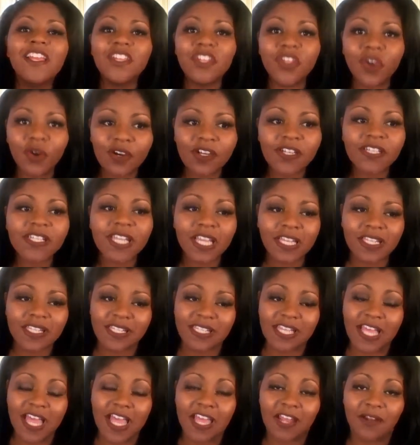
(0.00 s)
your sun
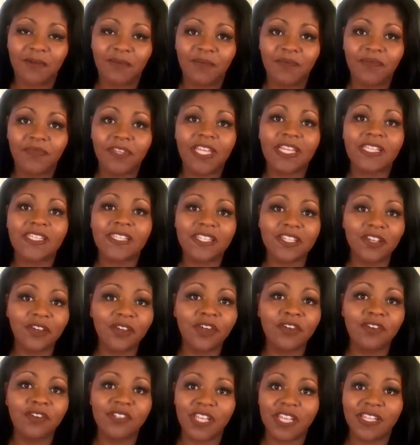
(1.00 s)
sign is still
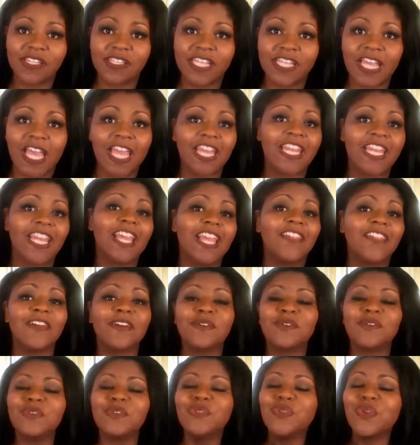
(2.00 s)
your sun sign, and
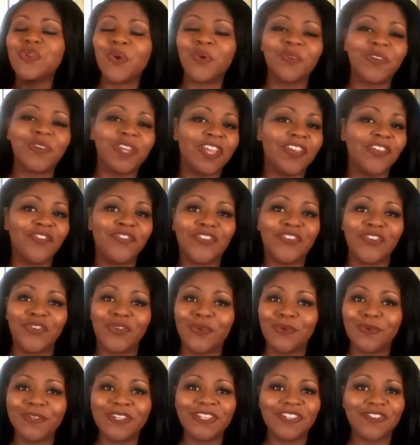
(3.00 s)
there's no need for
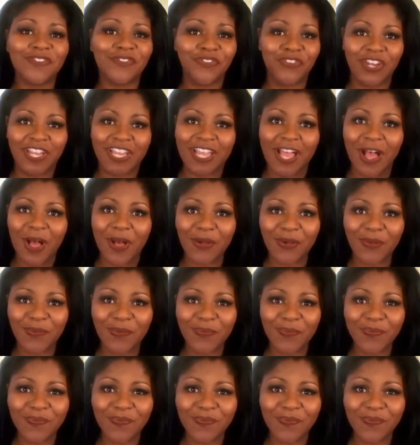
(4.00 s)
you to freak out.